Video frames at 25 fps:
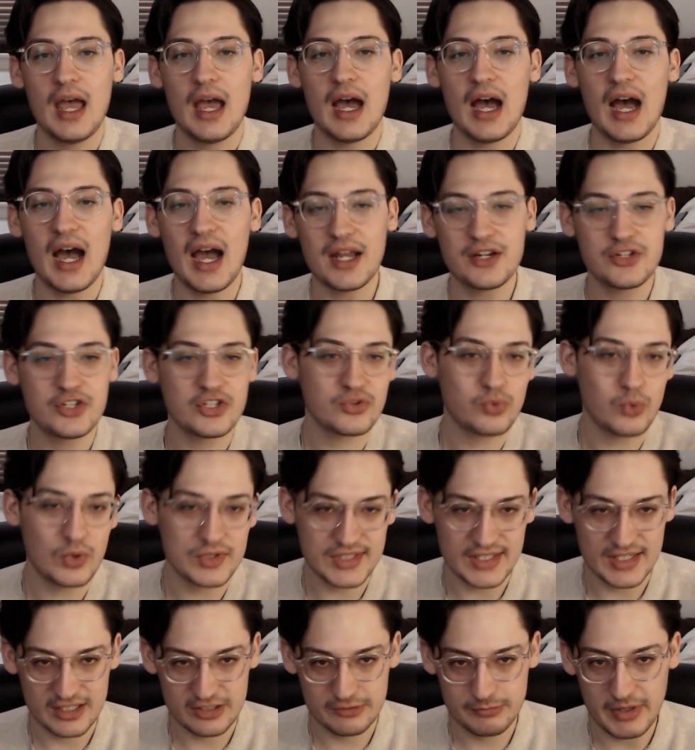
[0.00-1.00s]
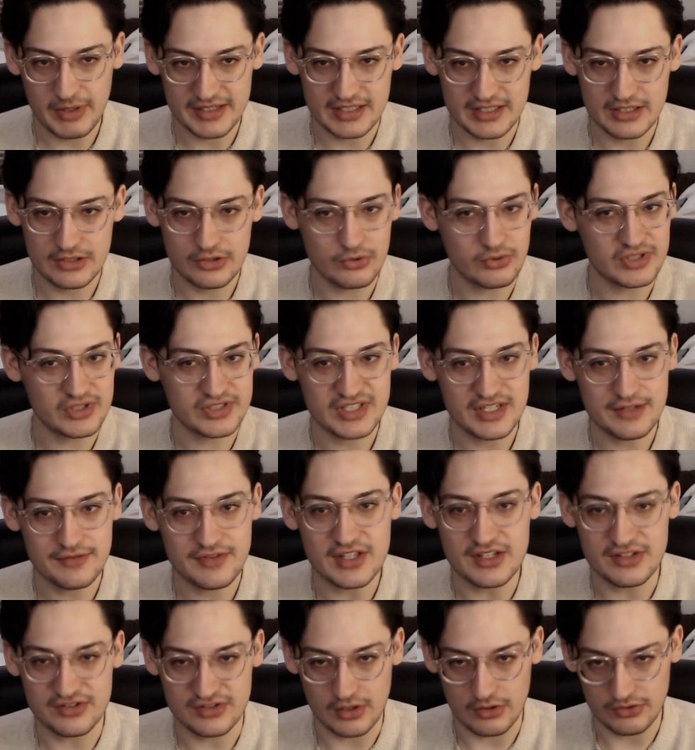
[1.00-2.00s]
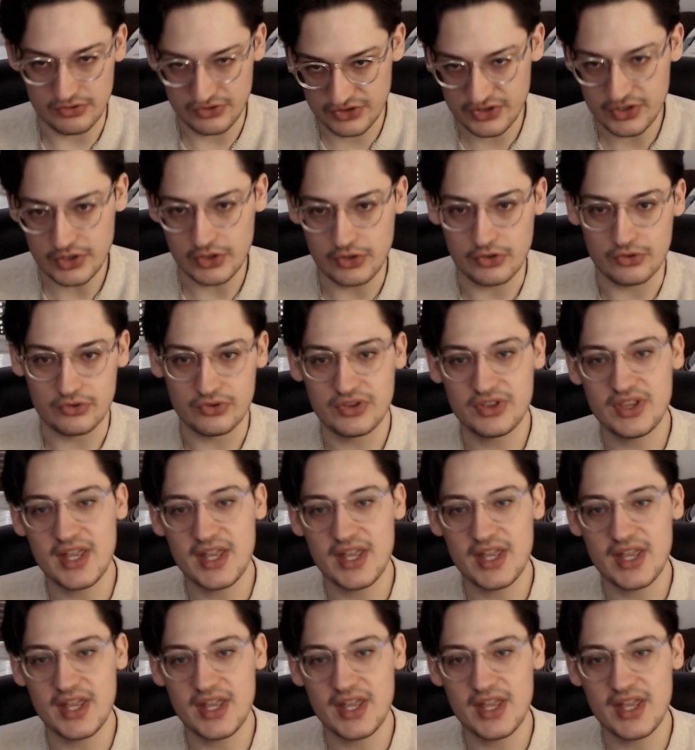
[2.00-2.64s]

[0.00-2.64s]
I just wasn't expecting to receive this so soon.